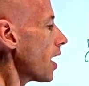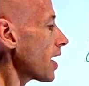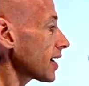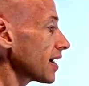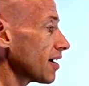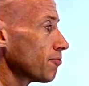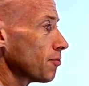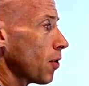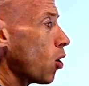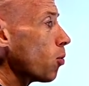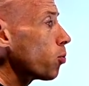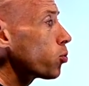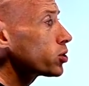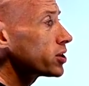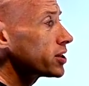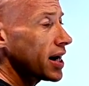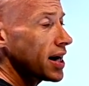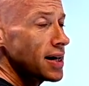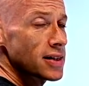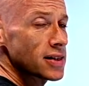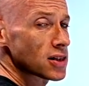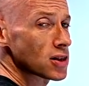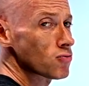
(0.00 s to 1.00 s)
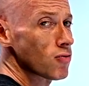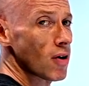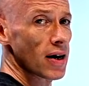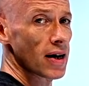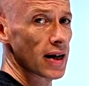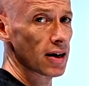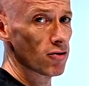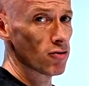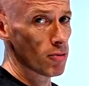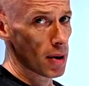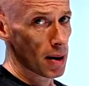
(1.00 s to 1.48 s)
I can have multiple tests
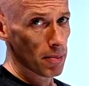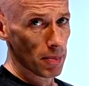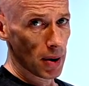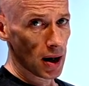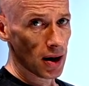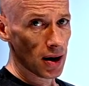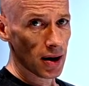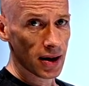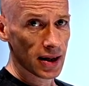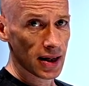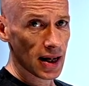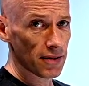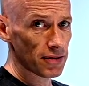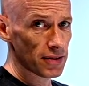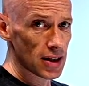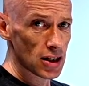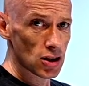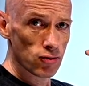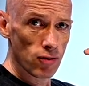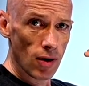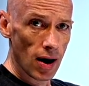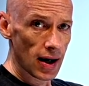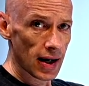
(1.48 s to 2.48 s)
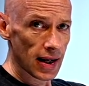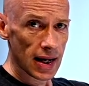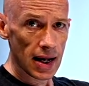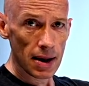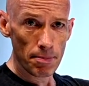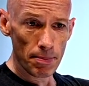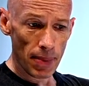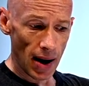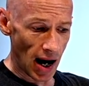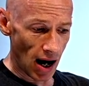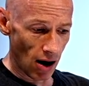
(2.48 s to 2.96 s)
running, remember. I can have these running
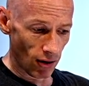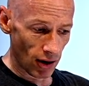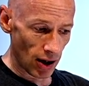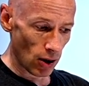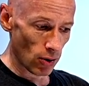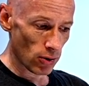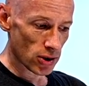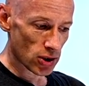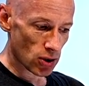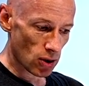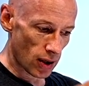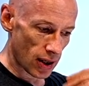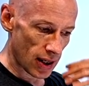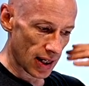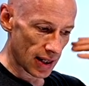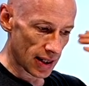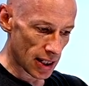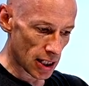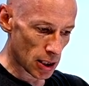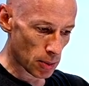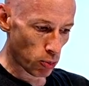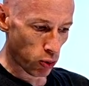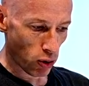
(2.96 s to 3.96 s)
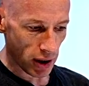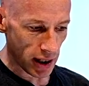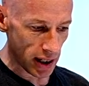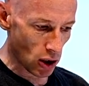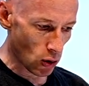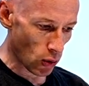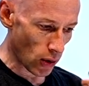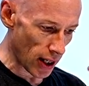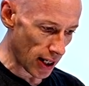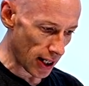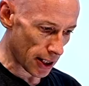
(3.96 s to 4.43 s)
in parallel so I can get this pretty
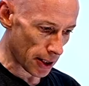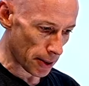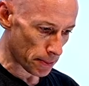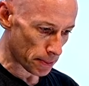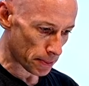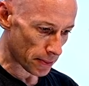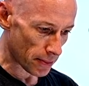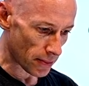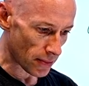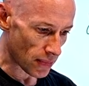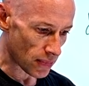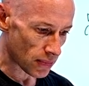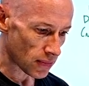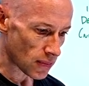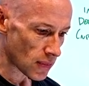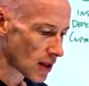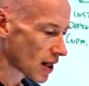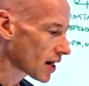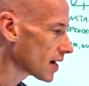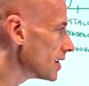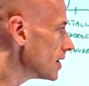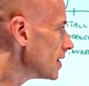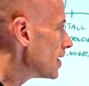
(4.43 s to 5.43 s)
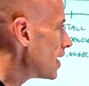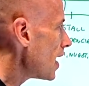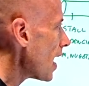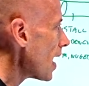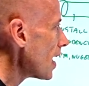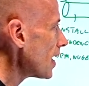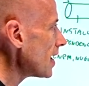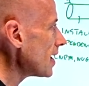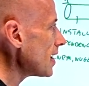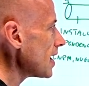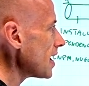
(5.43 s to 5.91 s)
quick.
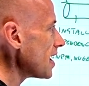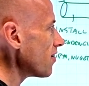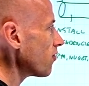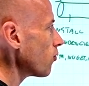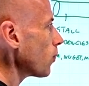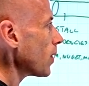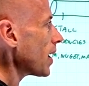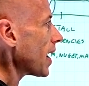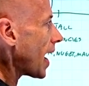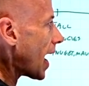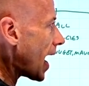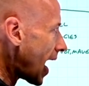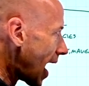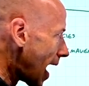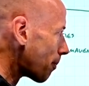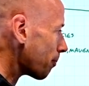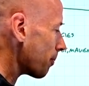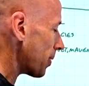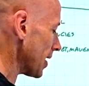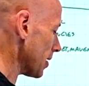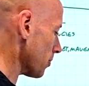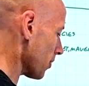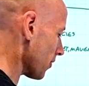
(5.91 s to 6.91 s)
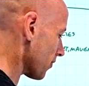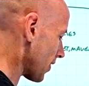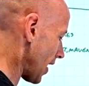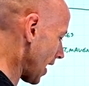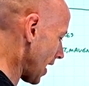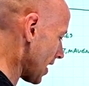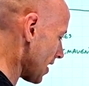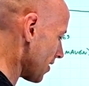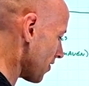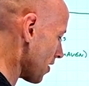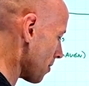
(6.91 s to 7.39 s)
And then if we're happy with
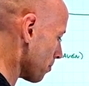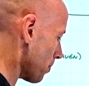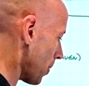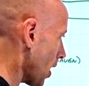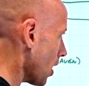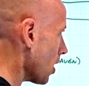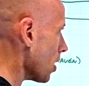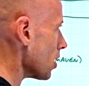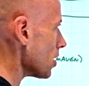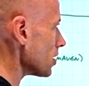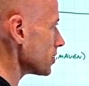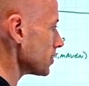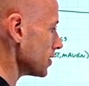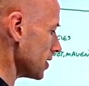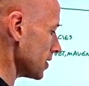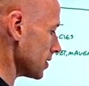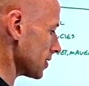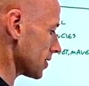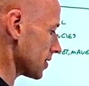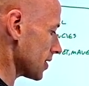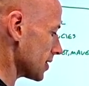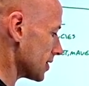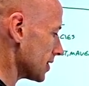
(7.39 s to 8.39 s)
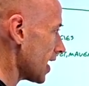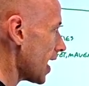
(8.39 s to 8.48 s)
that, if it passes the